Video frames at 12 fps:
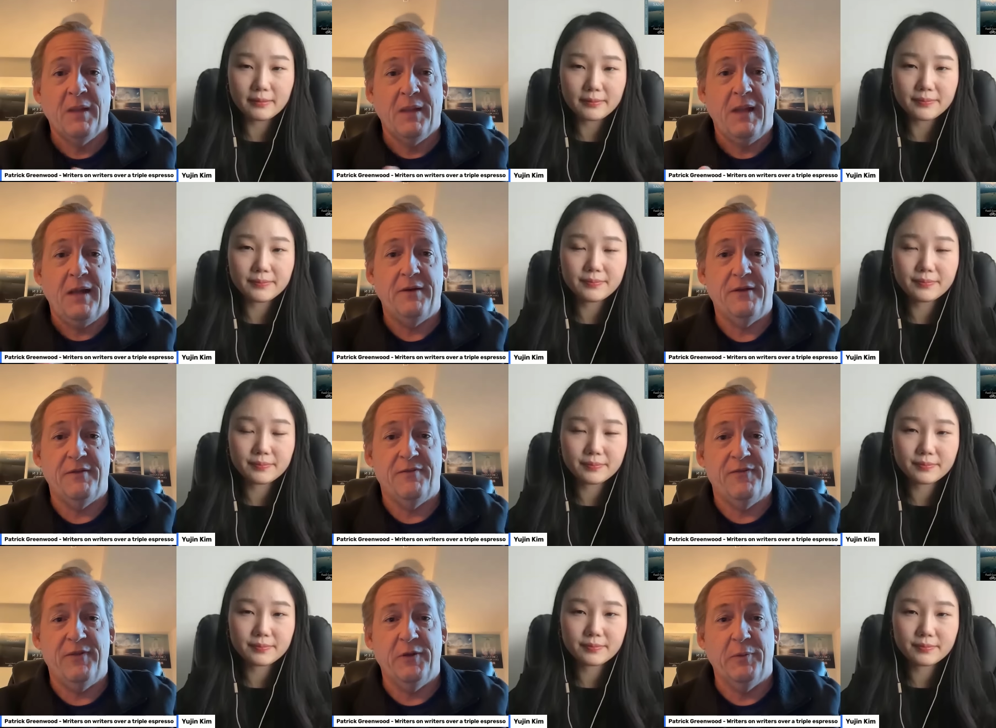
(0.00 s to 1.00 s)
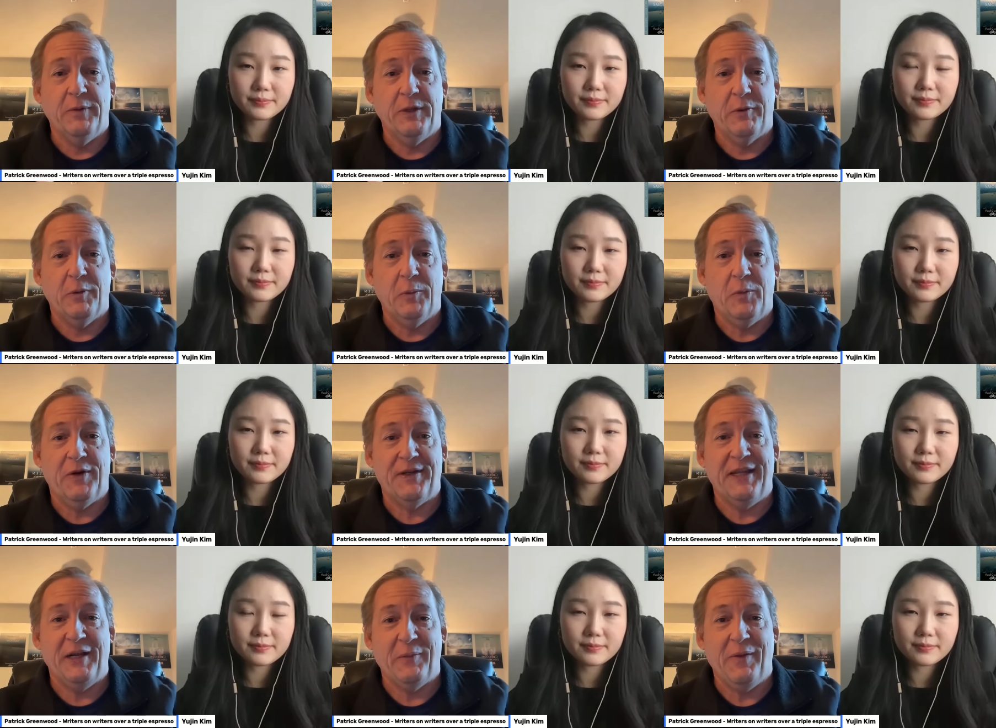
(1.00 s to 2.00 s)
Speaker 1: How did it feel when you were
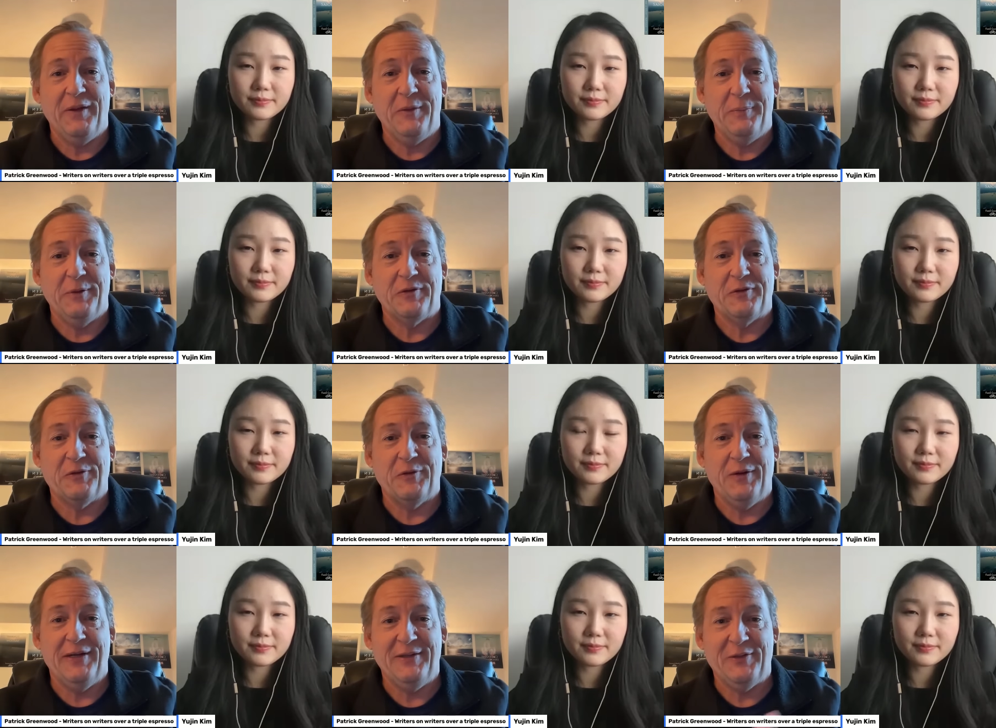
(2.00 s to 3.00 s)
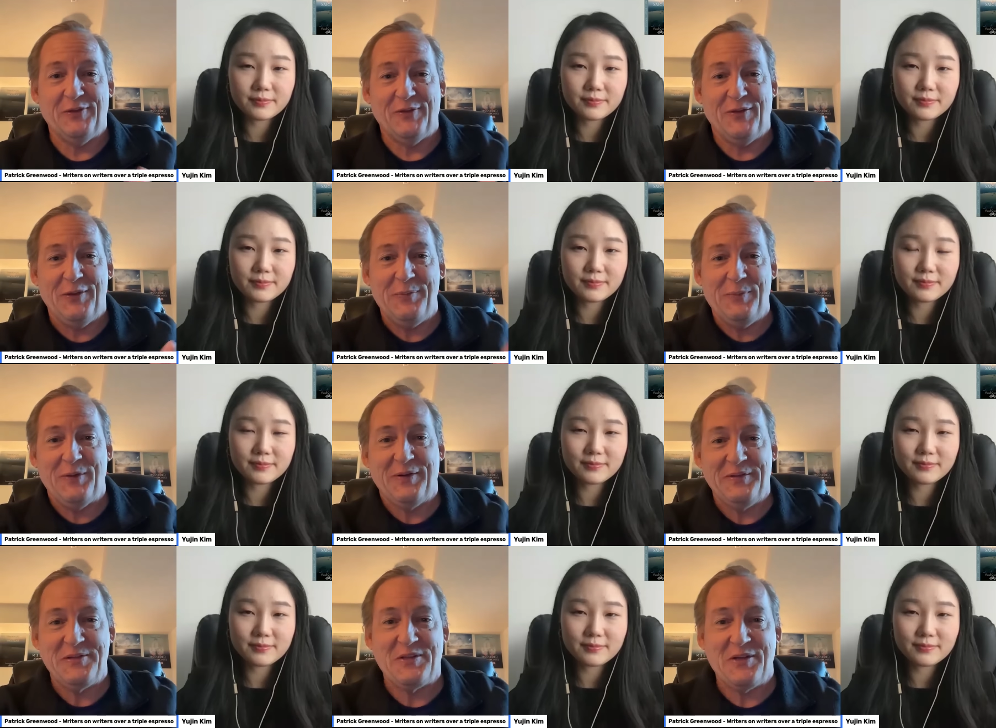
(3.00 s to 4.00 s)
walking around the bookstore and you saw the
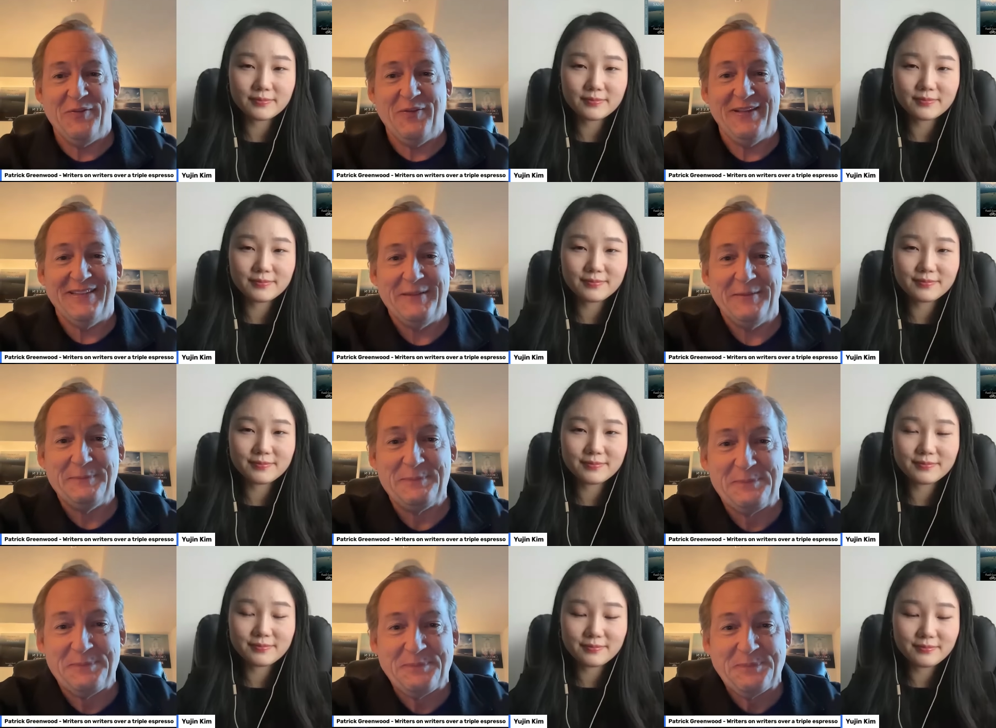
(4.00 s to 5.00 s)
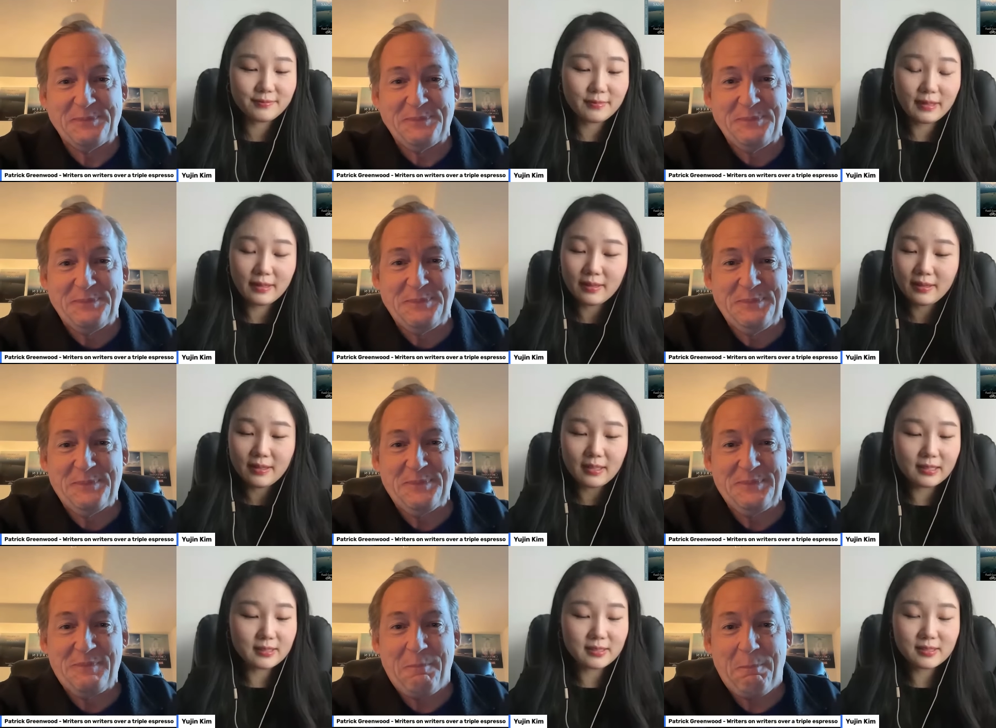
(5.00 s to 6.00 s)
book on the shelf like that?
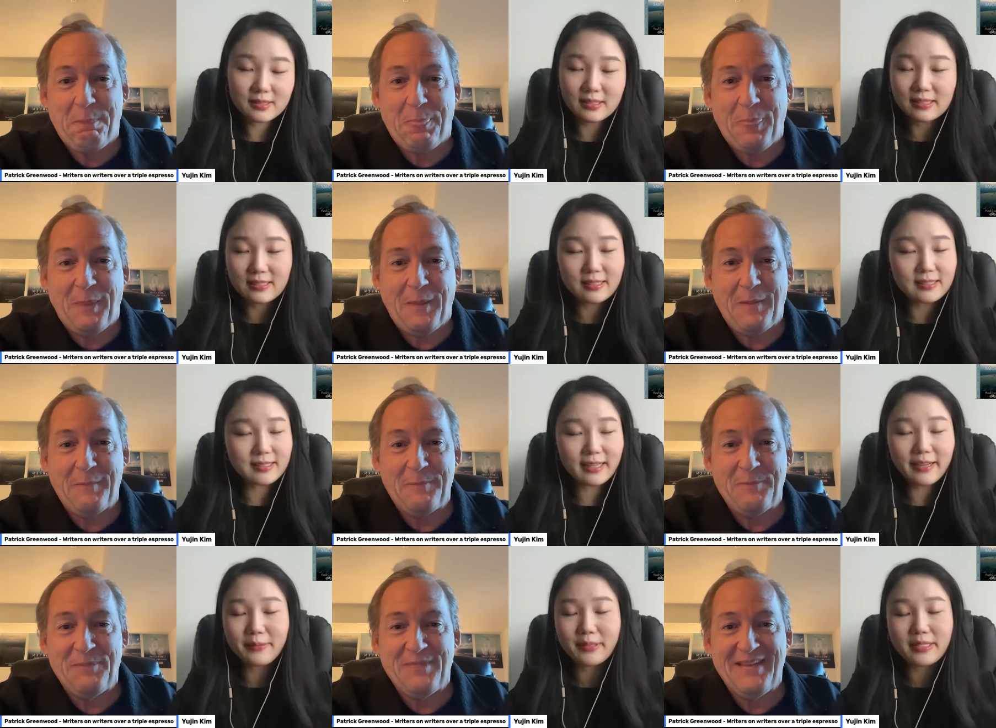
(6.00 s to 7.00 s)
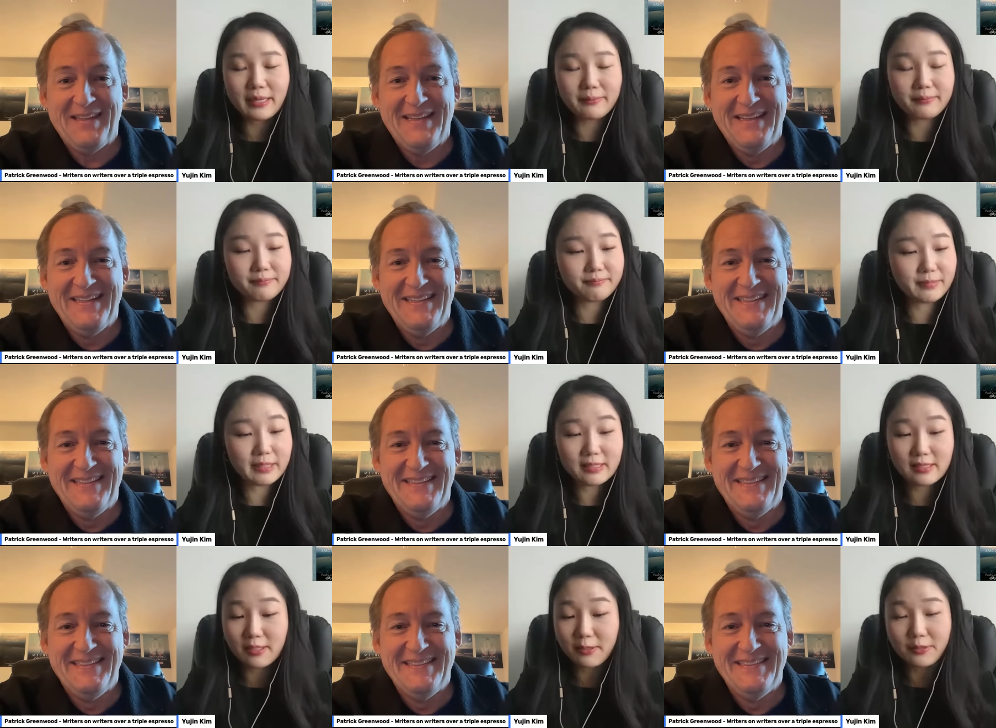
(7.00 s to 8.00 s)
Speaker 2: It's it's the same. It's um
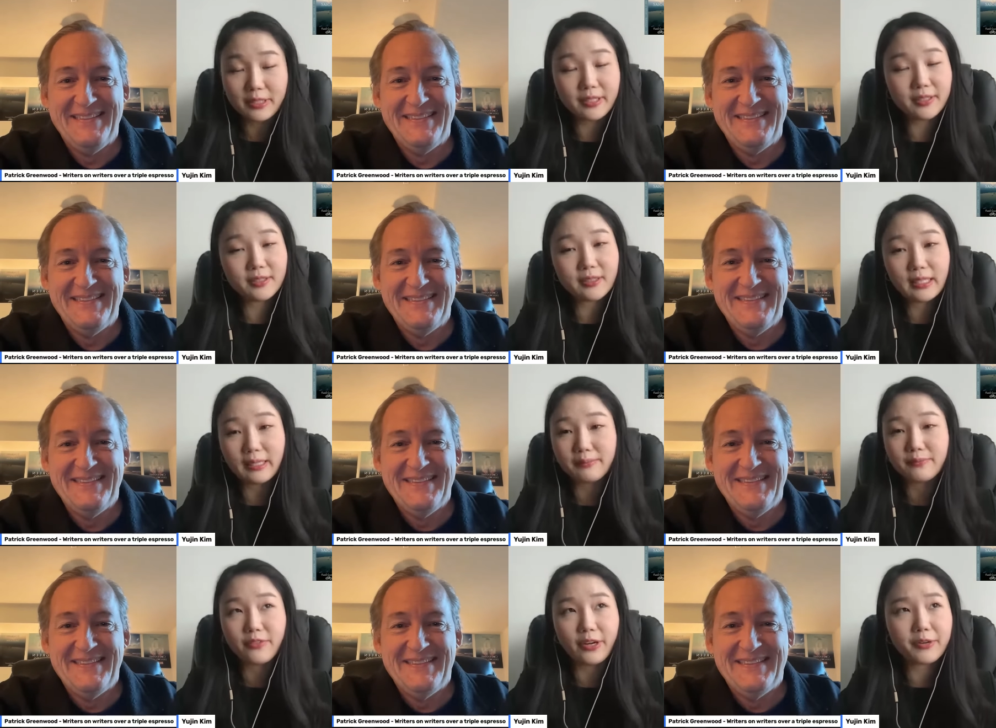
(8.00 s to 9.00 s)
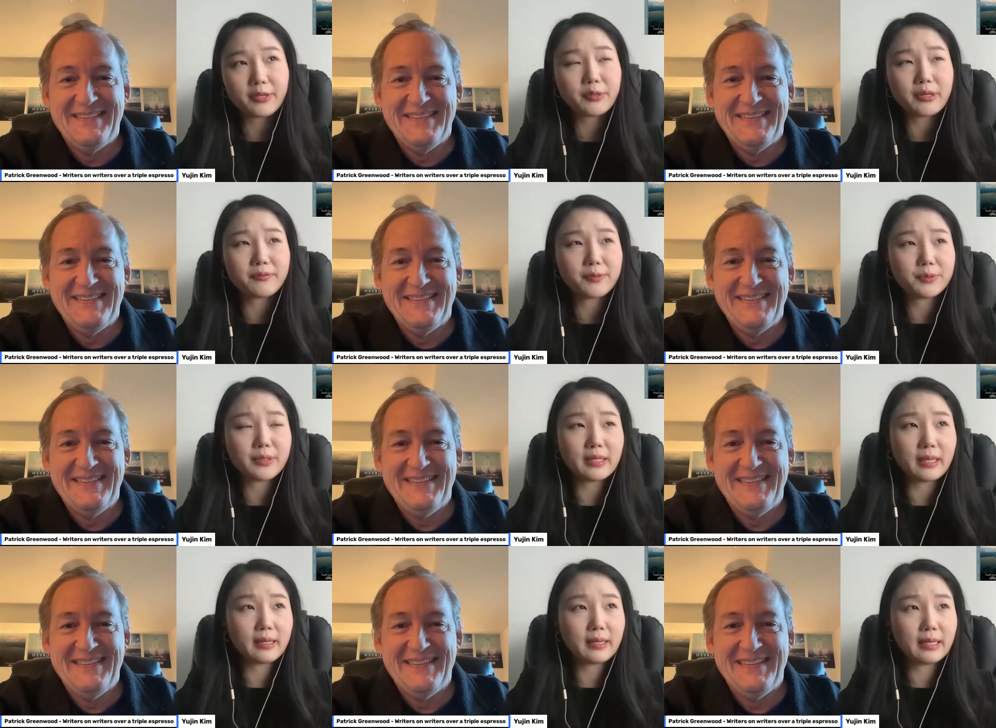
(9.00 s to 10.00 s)
it's surreal, and I'm very
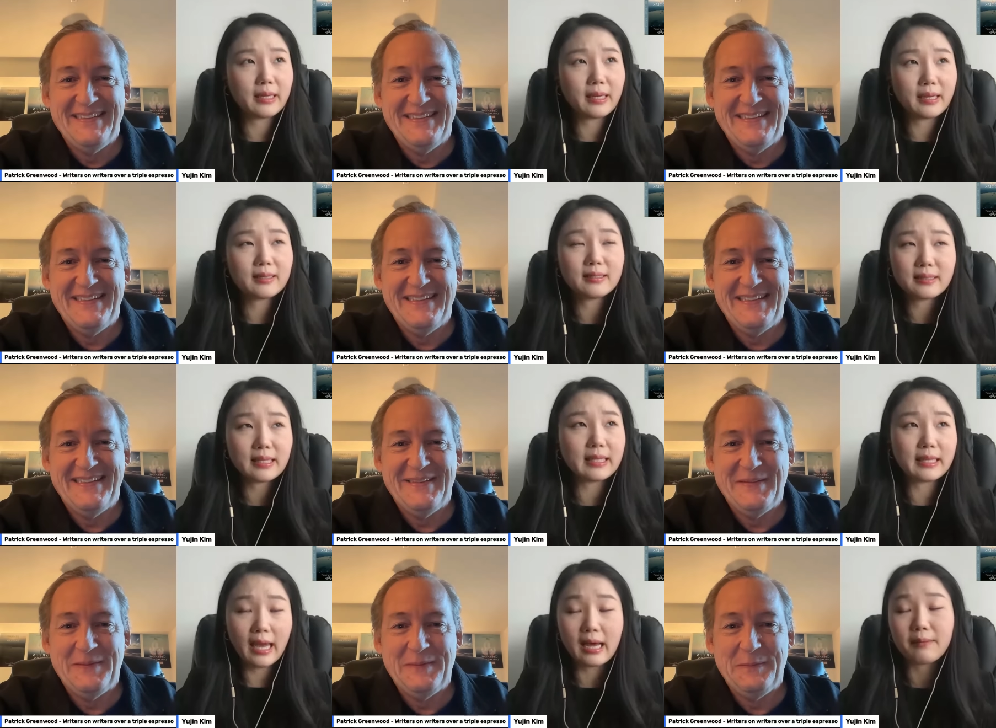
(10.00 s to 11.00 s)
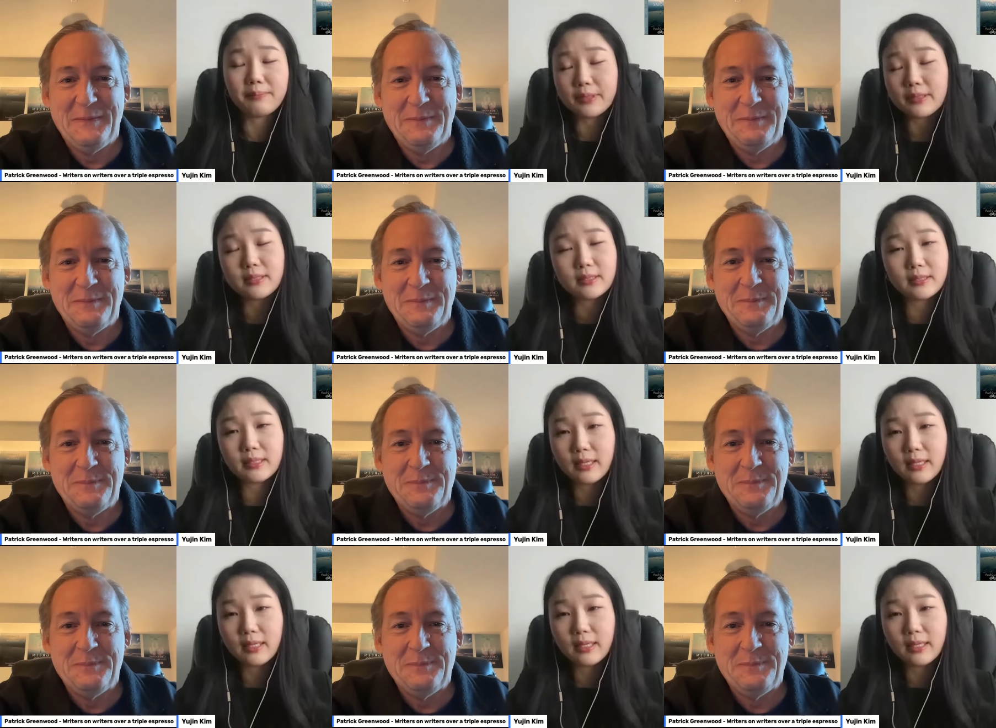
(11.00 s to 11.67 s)
grateful that I that it happened.